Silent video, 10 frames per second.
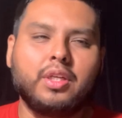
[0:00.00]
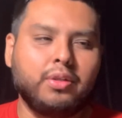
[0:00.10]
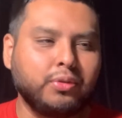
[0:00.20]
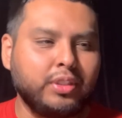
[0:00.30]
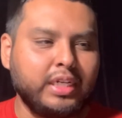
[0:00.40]

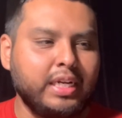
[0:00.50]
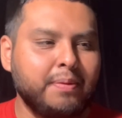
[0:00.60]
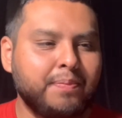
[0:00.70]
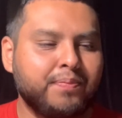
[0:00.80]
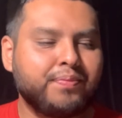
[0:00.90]
OG.
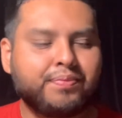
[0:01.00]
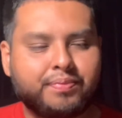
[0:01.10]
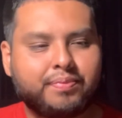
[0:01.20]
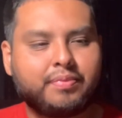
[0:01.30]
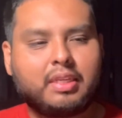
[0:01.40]

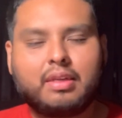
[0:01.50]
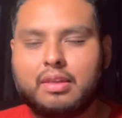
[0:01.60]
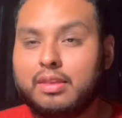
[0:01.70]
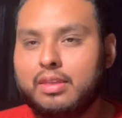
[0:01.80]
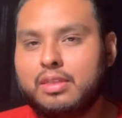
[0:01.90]

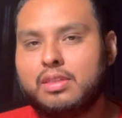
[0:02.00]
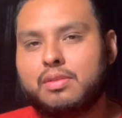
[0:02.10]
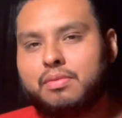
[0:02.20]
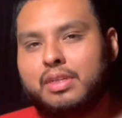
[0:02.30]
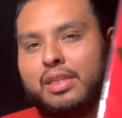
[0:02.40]
This is
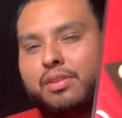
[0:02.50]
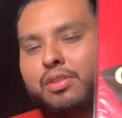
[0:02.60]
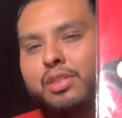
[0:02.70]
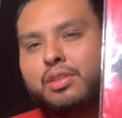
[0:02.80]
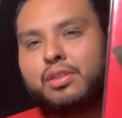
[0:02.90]
what I
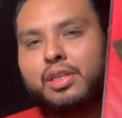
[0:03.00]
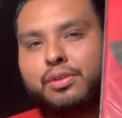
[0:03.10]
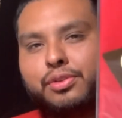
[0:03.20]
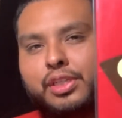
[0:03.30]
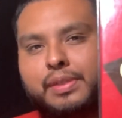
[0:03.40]
consider the
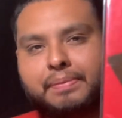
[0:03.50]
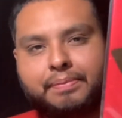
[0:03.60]
OG.